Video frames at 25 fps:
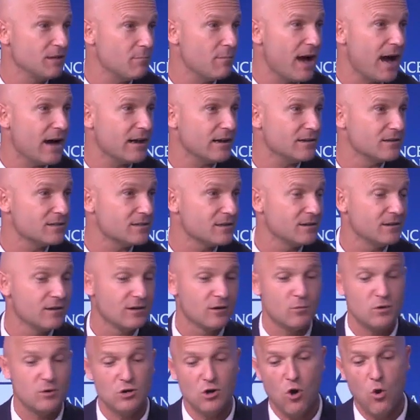about it,
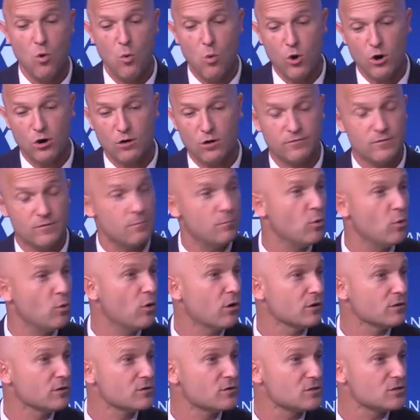we don't work for
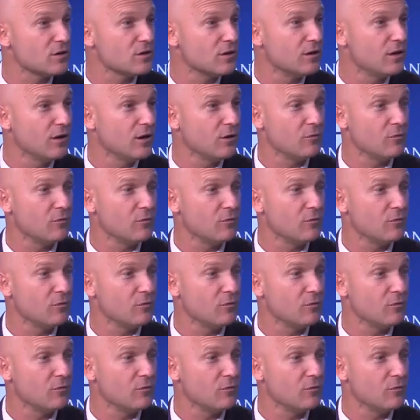boards,